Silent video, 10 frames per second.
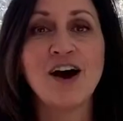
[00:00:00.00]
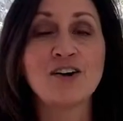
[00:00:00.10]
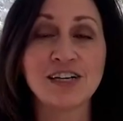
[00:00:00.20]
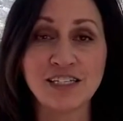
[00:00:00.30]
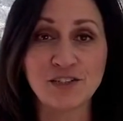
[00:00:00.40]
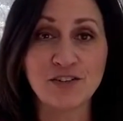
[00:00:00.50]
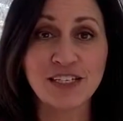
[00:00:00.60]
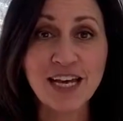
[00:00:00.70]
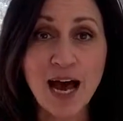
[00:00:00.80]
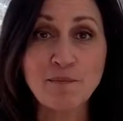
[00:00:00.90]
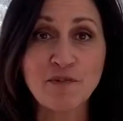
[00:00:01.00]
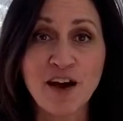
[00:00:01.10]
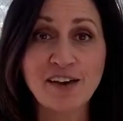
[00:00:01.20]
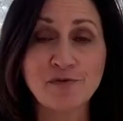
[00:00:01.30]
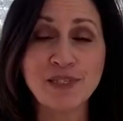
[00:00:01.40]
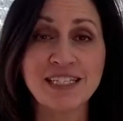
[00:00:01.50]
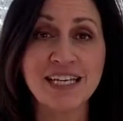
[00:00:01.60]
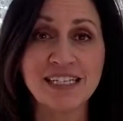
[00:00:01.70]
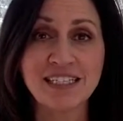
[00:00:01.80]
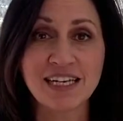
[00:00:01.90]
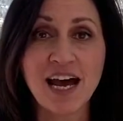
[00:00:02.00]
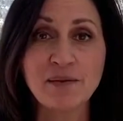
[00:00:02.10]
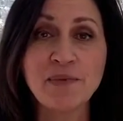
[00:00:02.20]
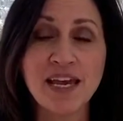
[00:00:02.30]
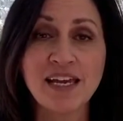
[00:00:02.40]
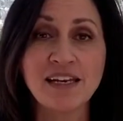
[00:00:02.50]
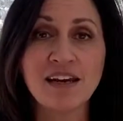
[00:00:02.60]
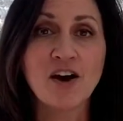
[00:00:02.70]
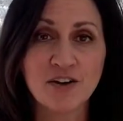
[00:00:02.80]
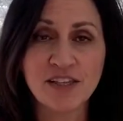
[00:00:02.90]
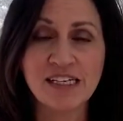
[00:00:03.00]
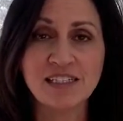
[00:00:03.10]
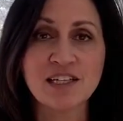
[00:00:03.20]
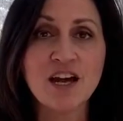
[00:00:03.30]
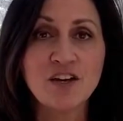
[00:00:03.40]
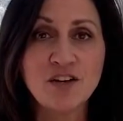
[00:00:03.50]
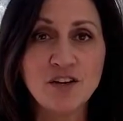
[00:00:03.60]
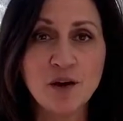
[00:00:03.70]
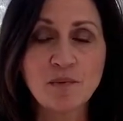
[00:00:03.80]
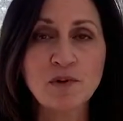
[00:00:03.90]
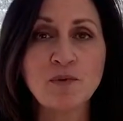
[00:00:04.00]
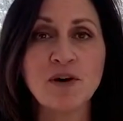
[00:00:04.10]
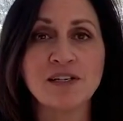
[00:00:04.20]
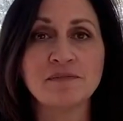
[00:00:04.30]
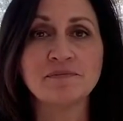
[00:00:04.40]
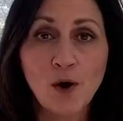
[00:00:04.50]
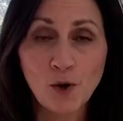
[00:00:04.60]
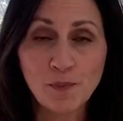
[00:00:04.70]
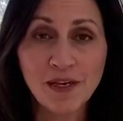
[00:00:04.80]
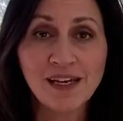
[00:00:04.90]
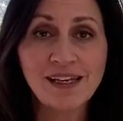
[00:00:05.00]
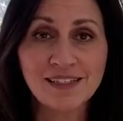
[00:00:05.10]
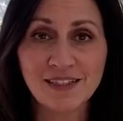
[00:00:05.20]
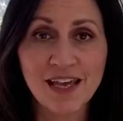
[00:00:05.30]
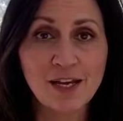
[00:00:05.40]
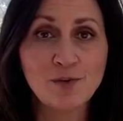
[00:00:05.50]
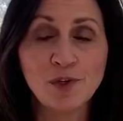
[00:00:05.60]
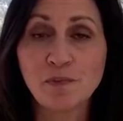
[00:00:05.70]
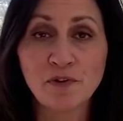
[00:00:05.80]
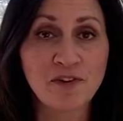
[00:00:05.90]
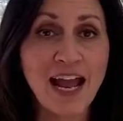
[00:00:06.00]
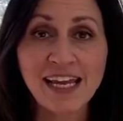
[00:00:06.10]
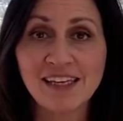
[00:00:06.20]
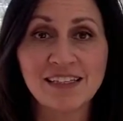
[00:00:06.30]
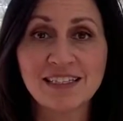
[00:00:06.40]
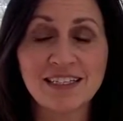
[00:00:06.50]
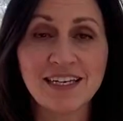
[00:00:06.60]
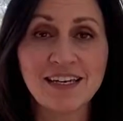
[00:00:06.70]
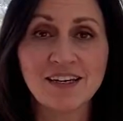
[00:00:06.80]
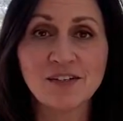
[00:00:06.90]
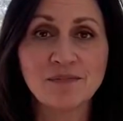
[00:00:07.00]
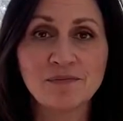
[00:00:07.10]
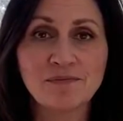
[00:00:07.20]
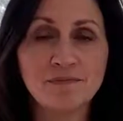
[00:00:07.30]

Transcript: All right, so the top 5 mistakes that I made are these. Number 1, hoping his leg would miraculously heal.